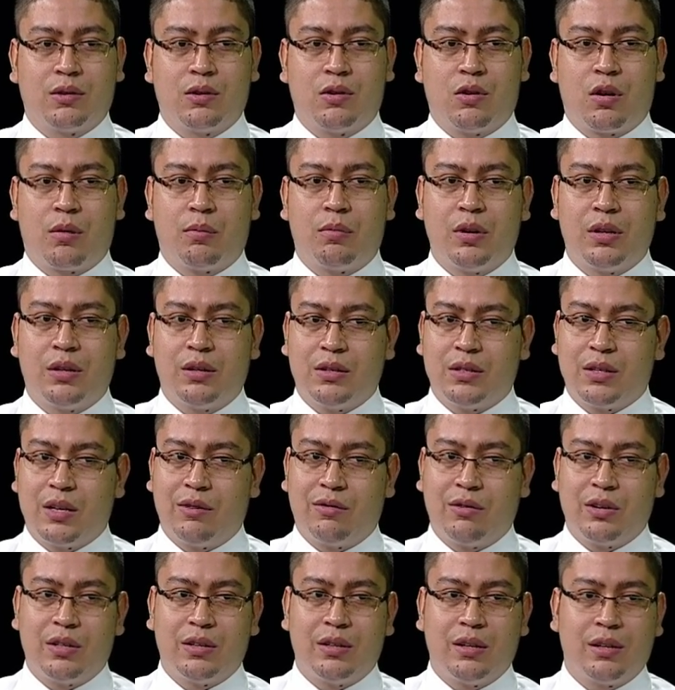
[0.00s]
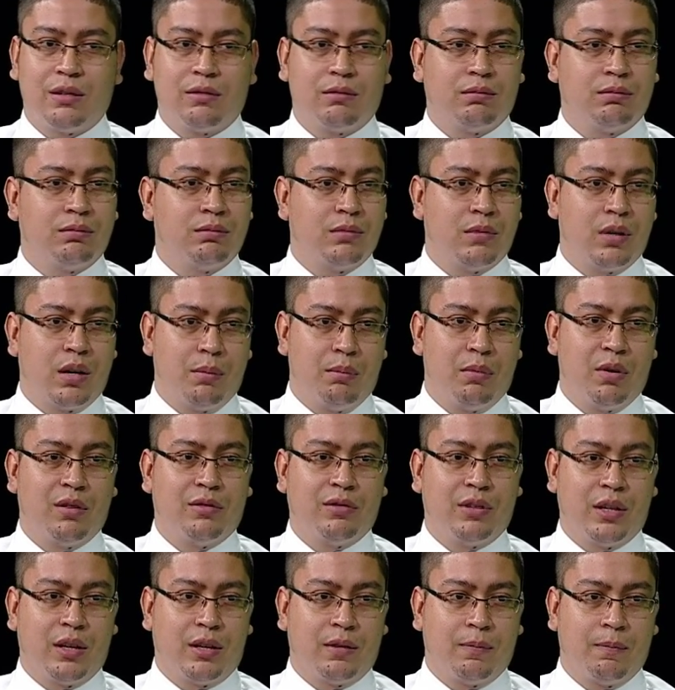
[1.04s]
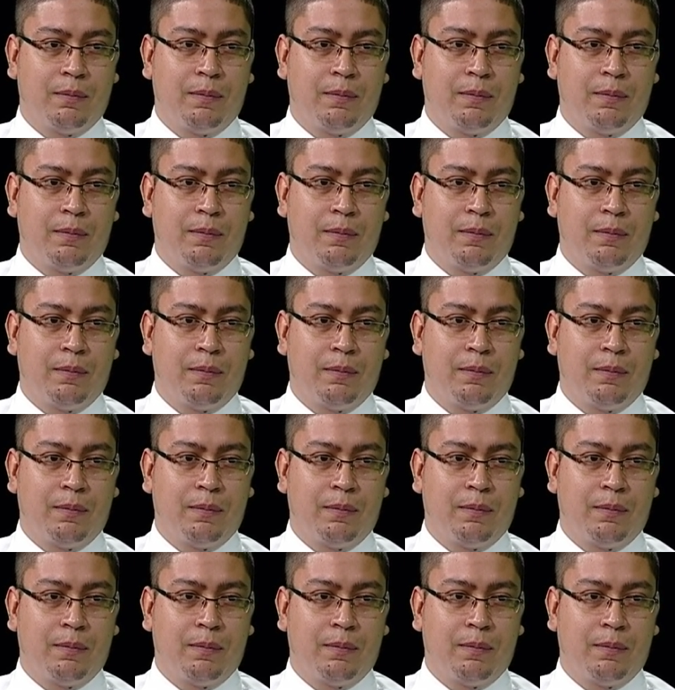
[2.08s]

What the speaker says: Corporate is everything above that.